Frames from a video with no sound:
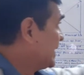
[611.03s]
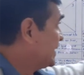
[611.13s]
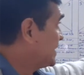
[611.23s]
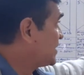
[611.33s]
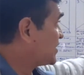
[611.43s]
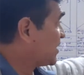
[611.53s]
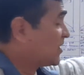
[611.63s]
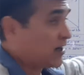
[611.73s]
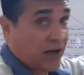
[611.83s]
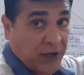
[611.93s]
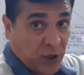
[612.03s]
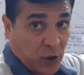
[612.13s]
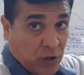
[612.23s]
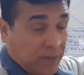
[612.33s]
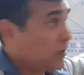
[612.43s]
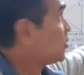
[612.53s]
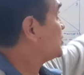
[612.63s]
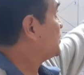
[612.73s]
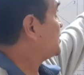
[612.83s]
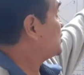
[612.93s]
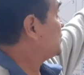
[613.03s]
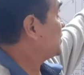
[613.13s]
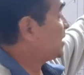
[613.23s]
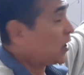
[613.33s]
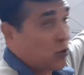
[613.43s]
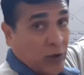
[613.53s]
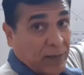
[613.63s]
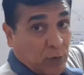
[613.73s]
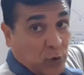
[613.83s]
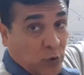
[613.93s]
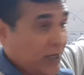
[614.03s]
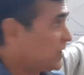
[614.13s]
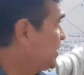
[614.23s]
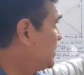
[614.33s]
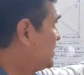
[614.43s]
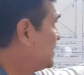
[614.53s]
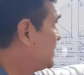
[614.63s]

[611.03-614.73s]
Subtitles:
This is a Grahan Yoga because it is Rahu and Moon together.